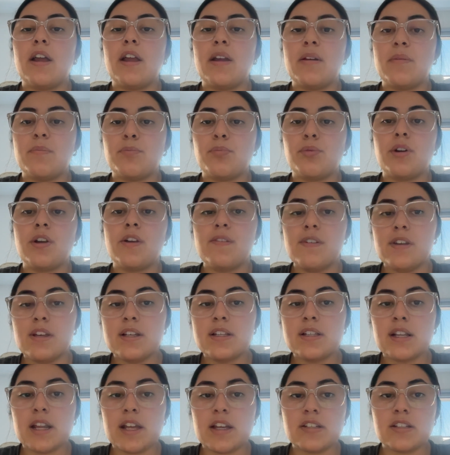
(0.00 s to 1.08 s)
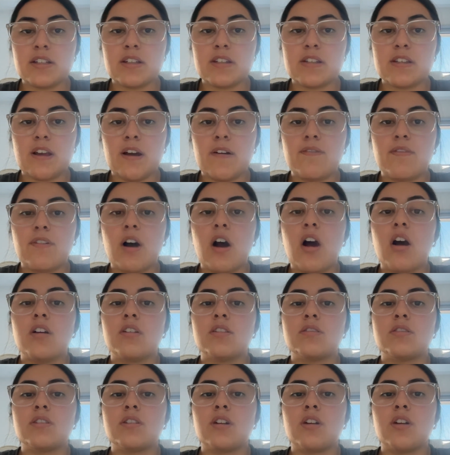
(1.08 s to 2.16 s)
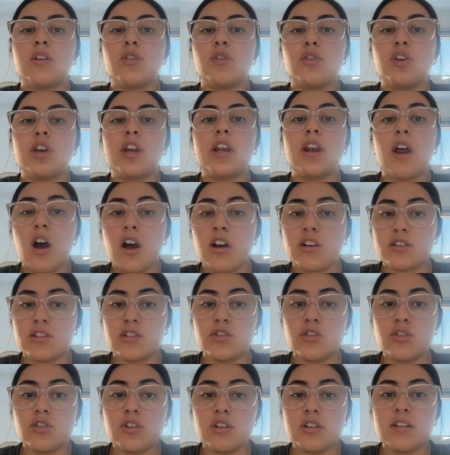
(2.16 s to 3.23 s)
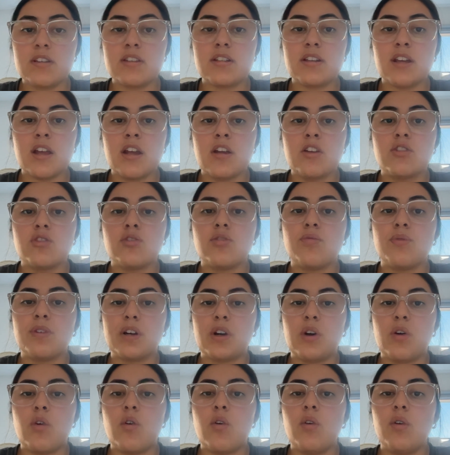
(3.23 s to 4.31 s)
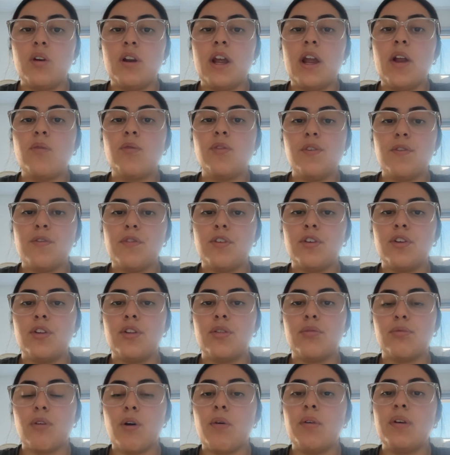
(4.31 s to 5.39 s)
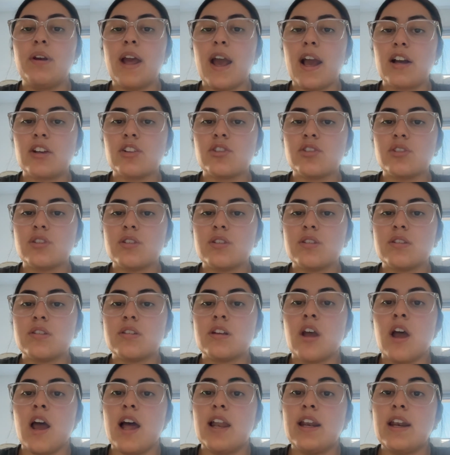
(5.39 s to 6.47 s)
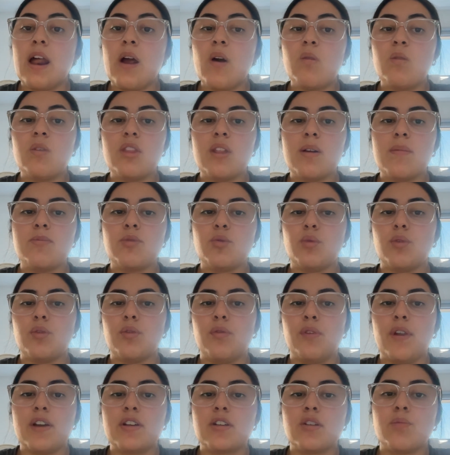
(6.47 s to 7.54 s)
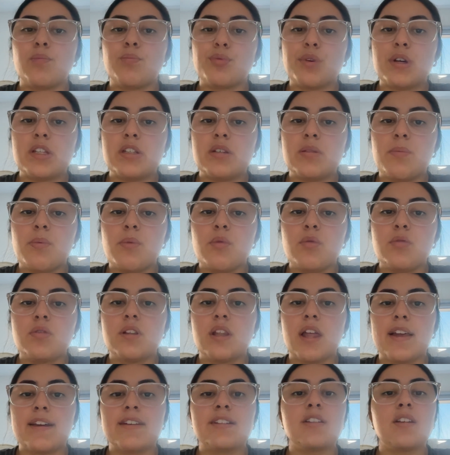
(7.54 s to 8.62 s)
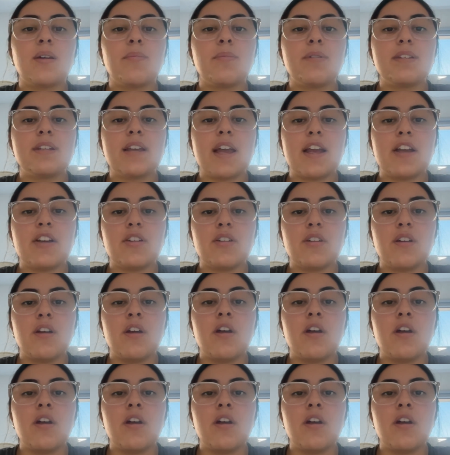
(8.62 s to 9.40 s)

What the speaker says: In previous lessons, you can ask students to record and review thrown actions, allowing them to reflect on principles like summation